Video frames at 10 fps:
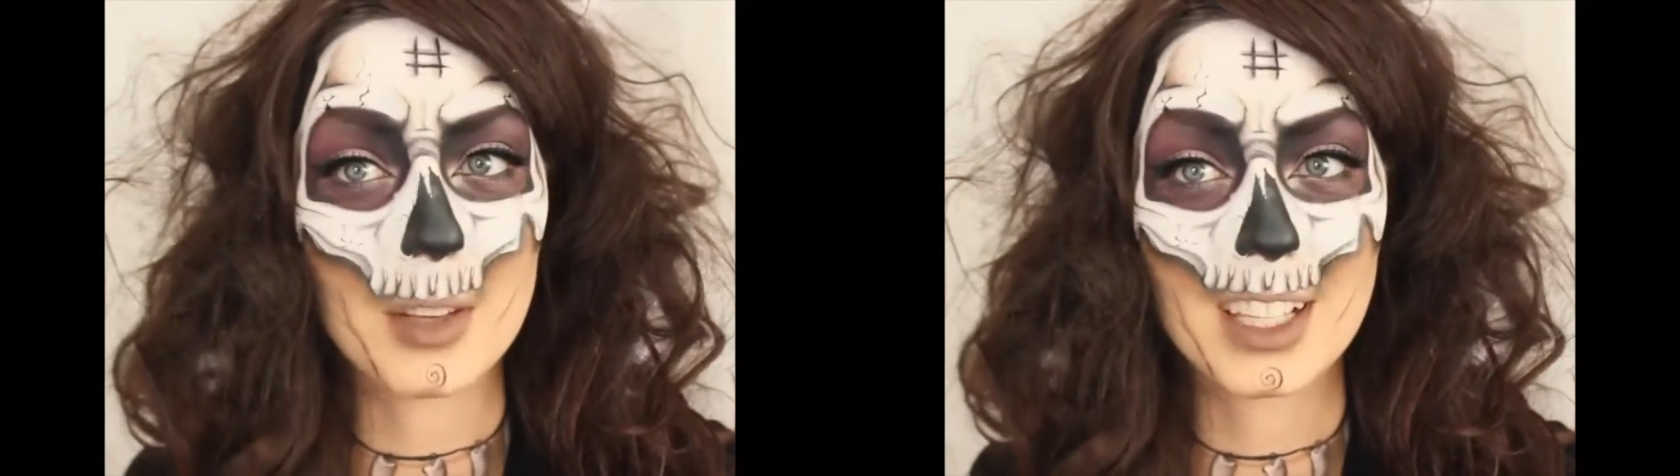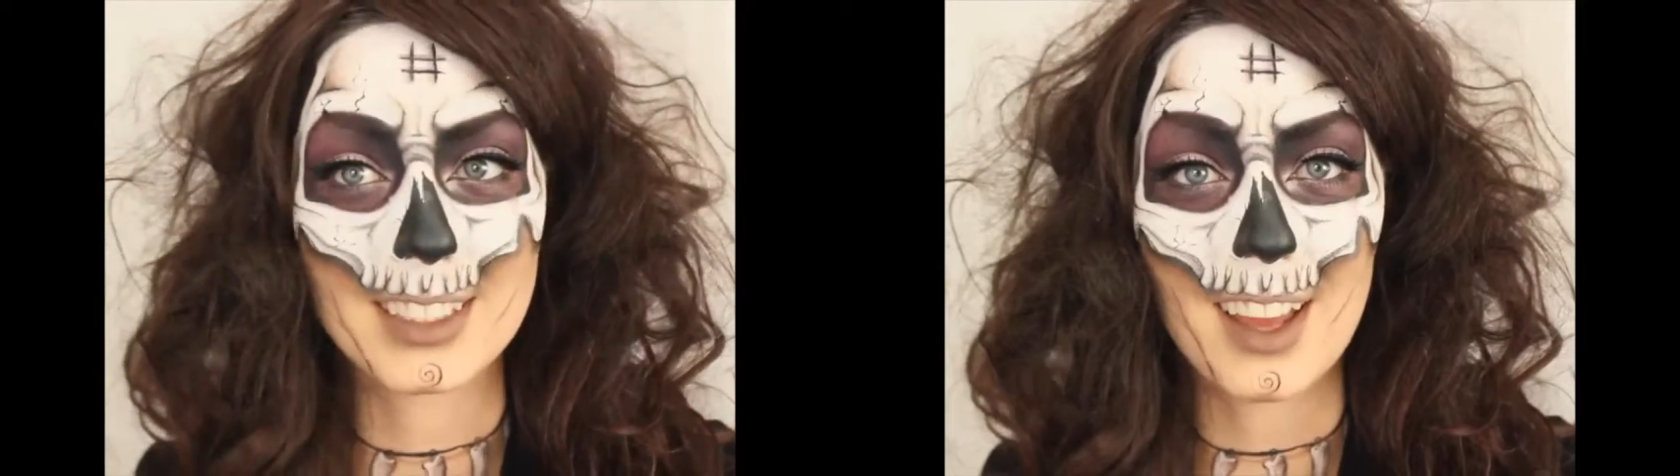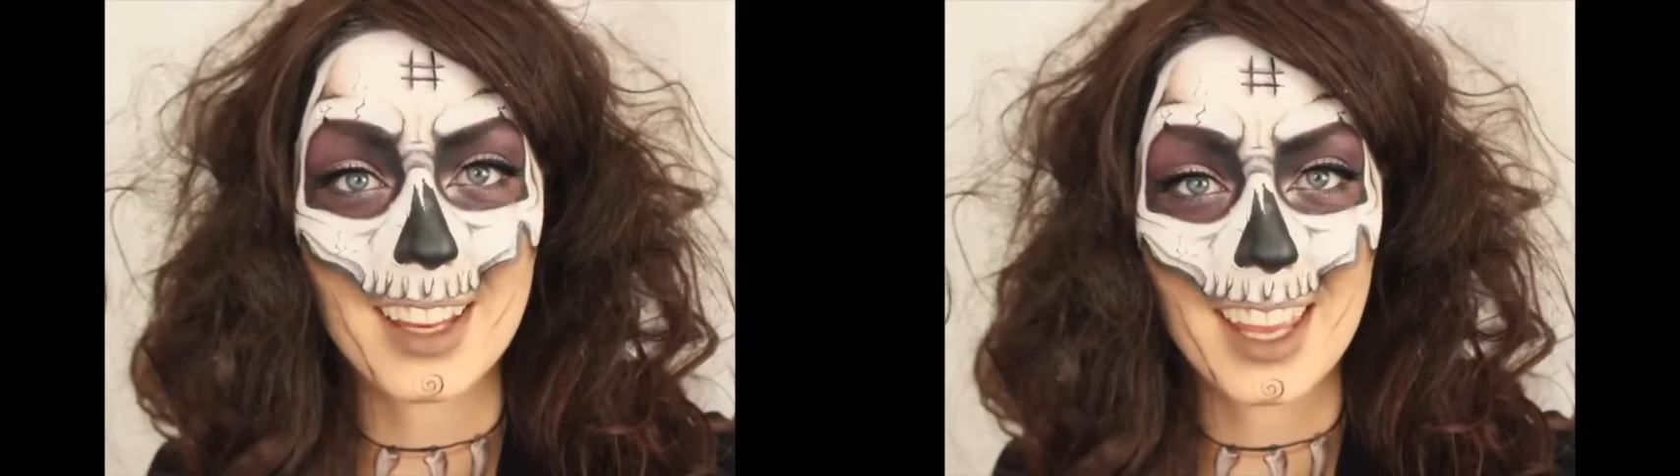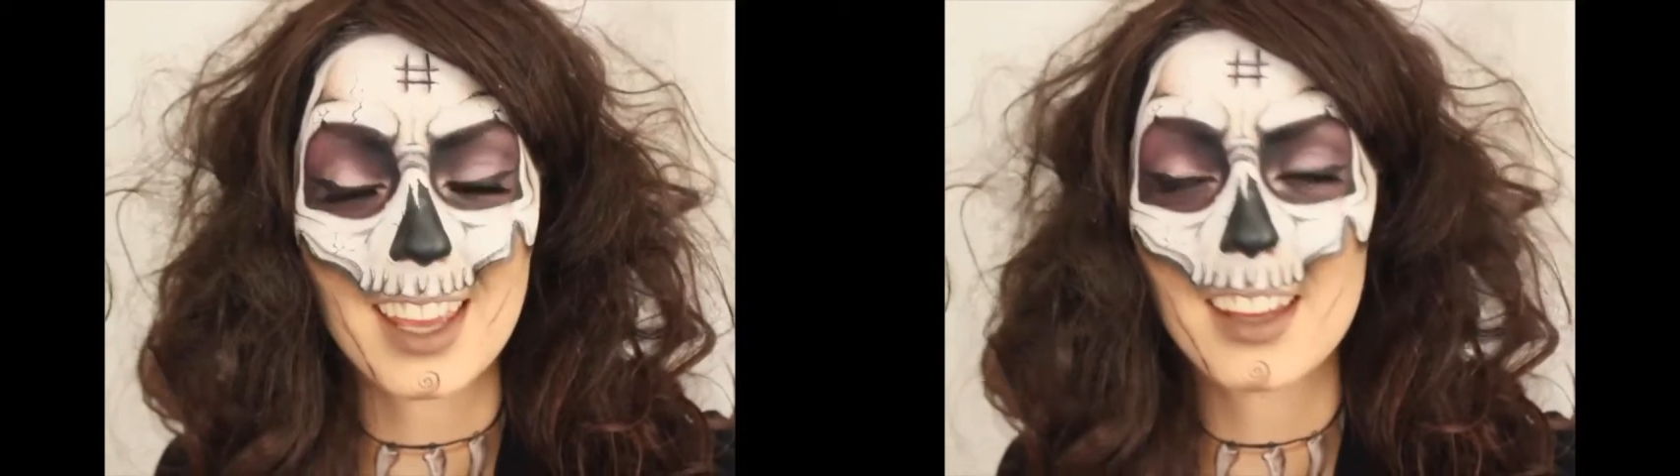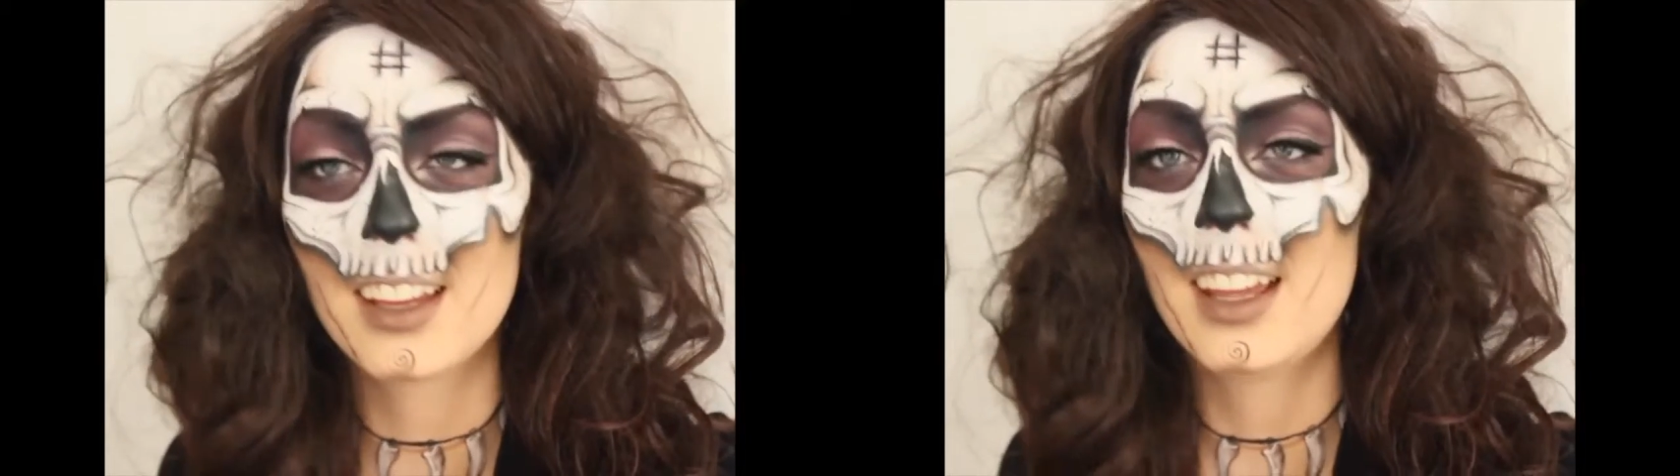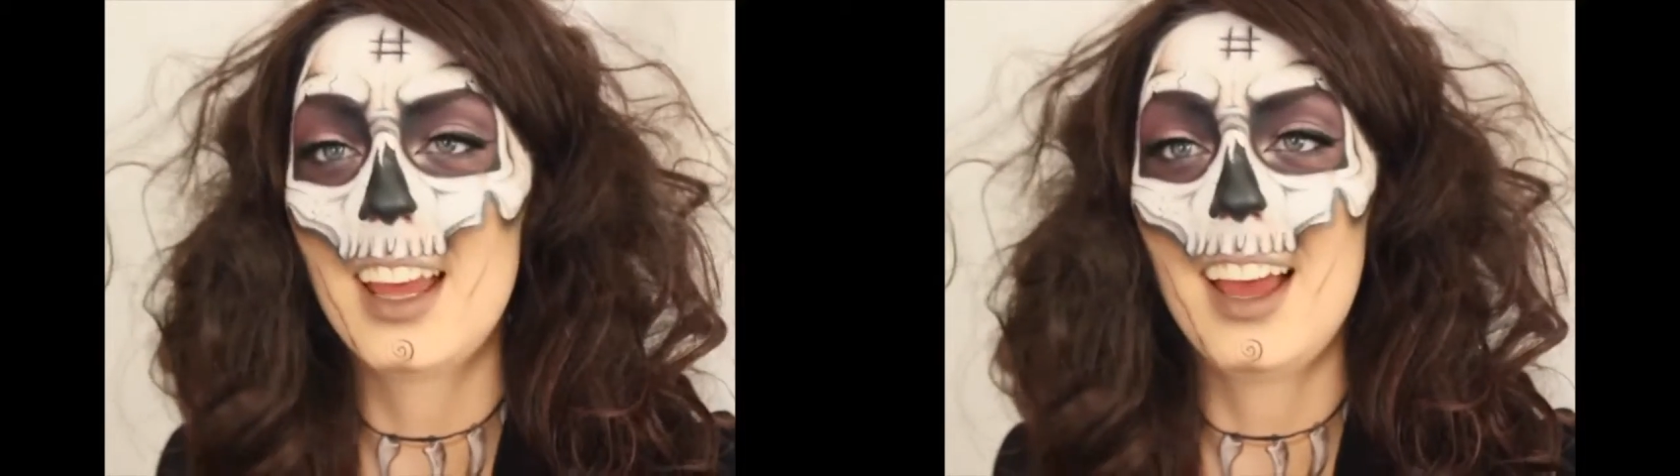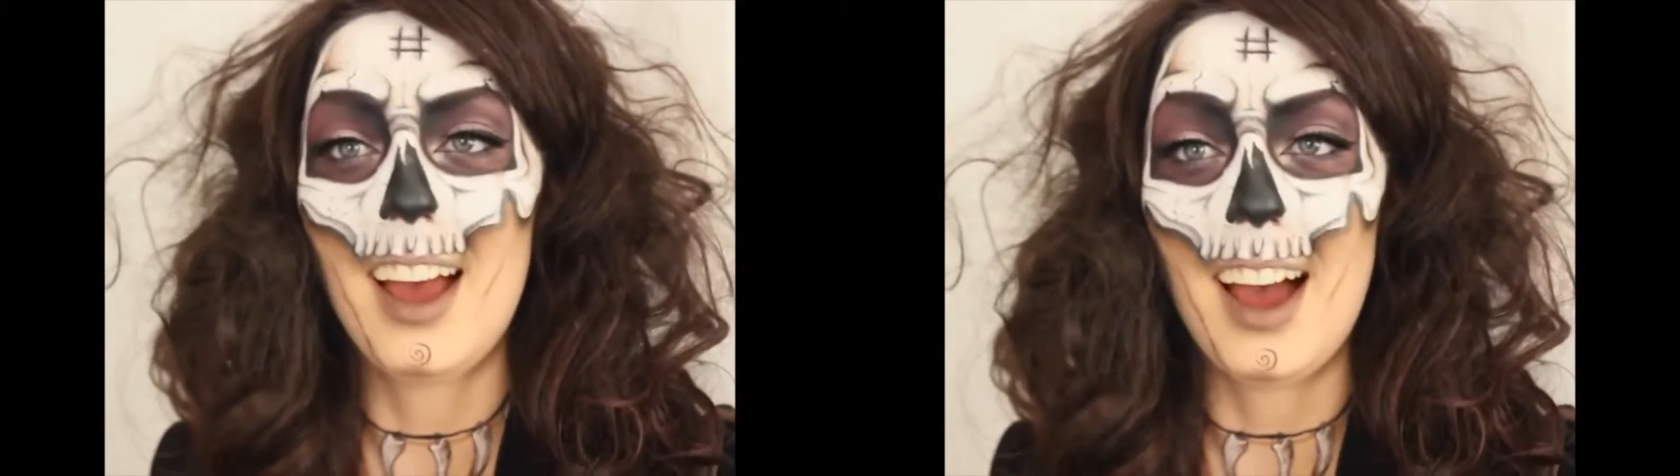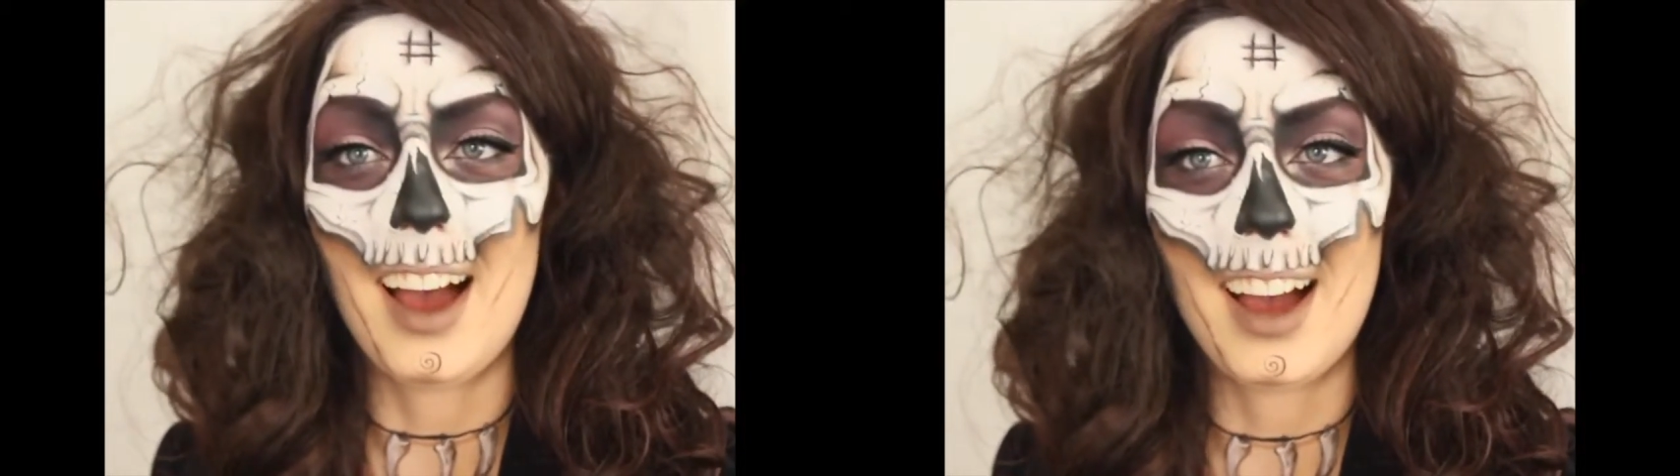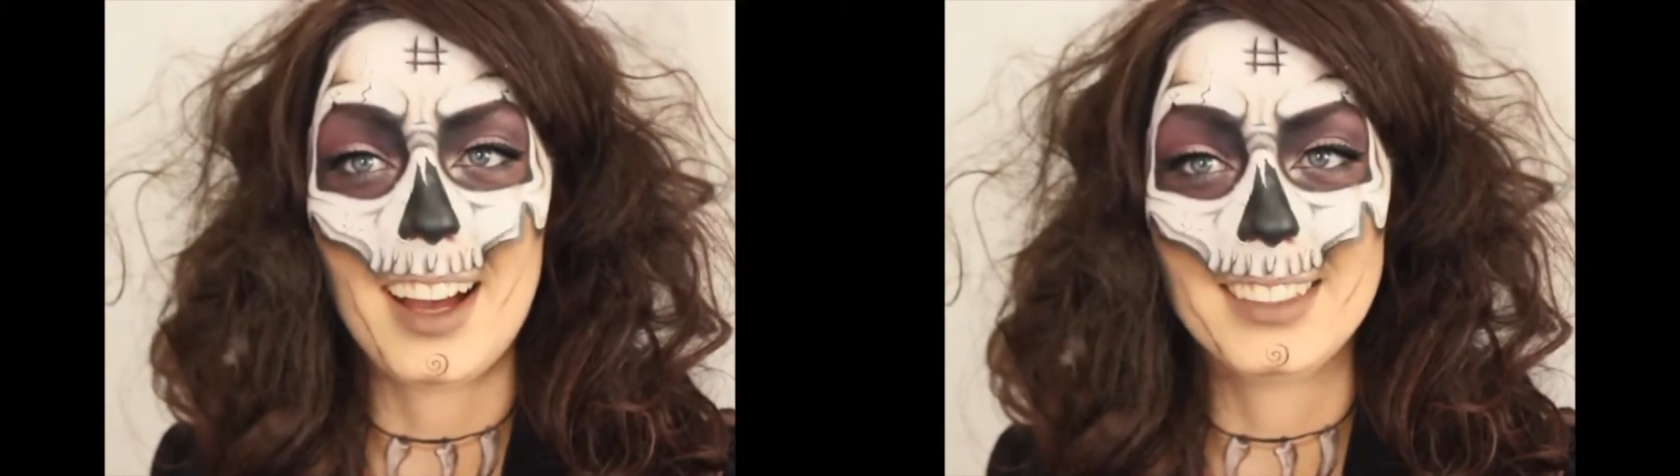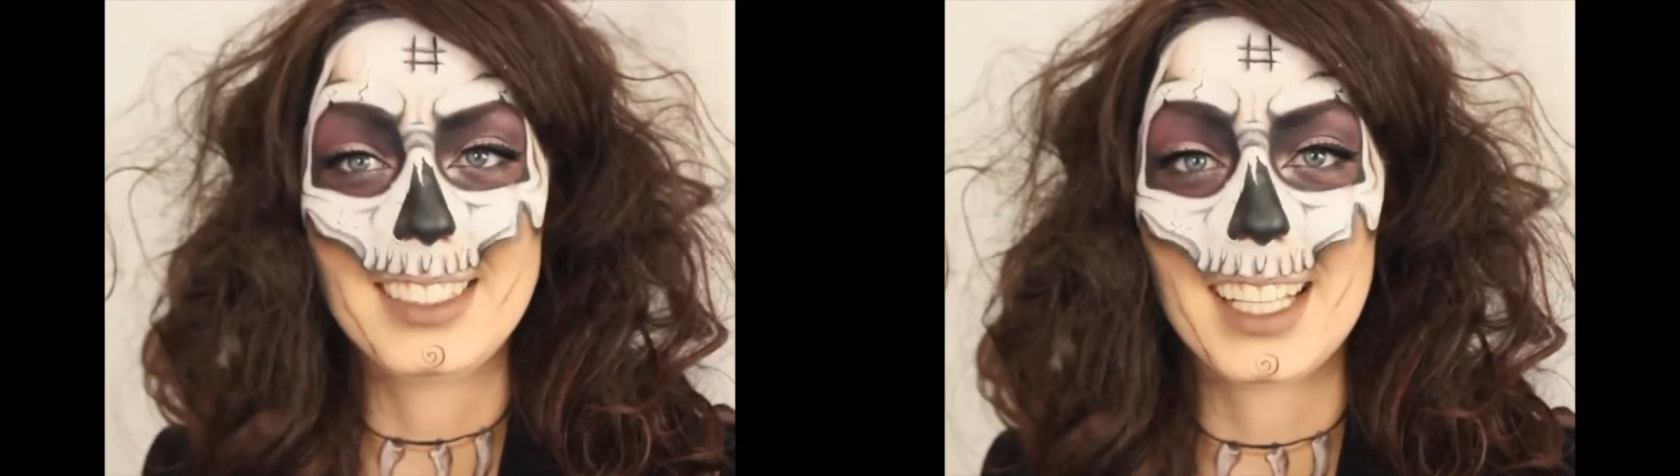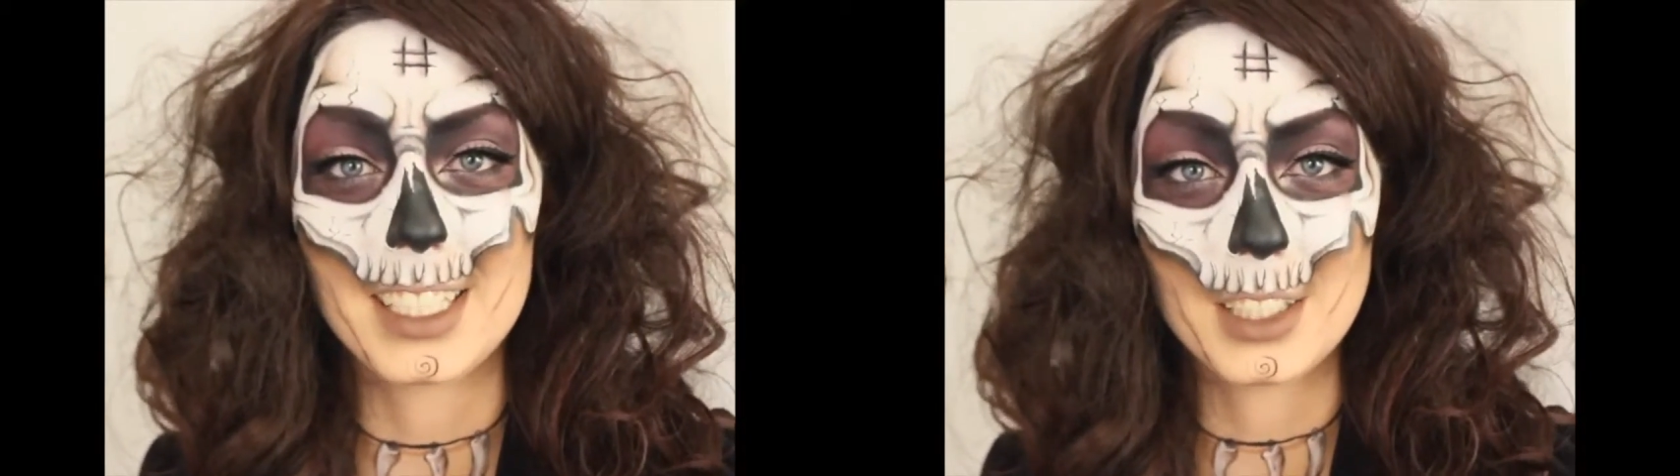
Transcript: hope you guys like it, and head